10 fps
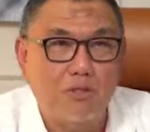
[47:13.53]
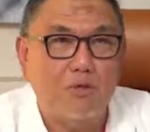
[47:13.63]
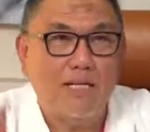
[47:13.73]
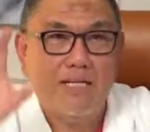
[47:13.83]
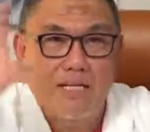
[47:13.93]
So
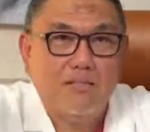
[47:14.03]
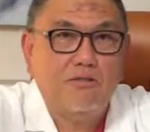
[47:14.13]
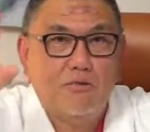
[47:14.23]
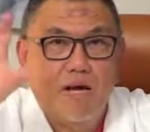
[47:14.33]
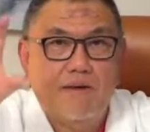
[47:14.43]
they
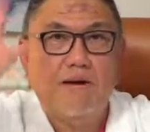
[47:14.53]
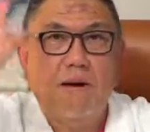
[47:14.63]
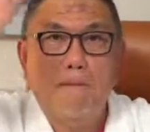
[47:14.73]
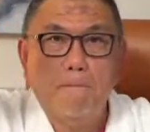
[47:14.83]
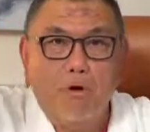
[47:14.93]
need to have
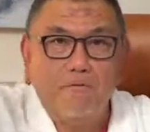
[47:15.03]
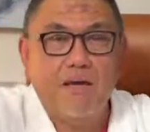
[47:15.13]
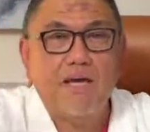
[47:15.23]
both